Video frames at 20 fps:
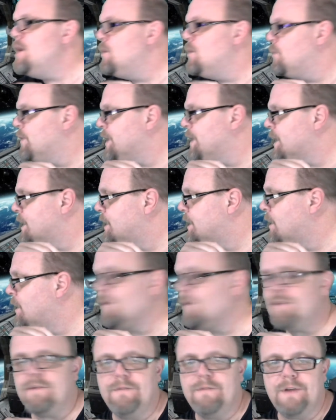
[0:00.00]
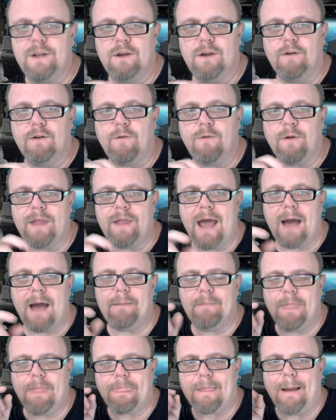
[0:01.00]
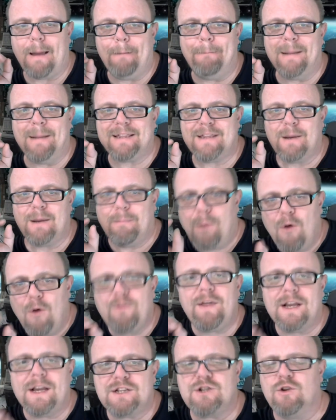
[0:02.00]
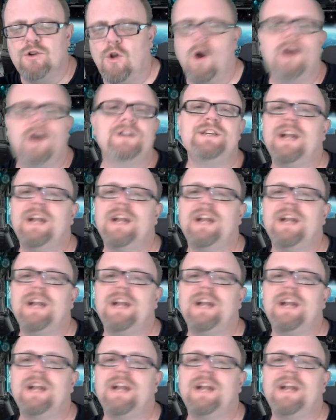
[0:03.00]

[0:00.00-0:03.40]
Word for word: we're going to halt the video for that. But they're both extra large.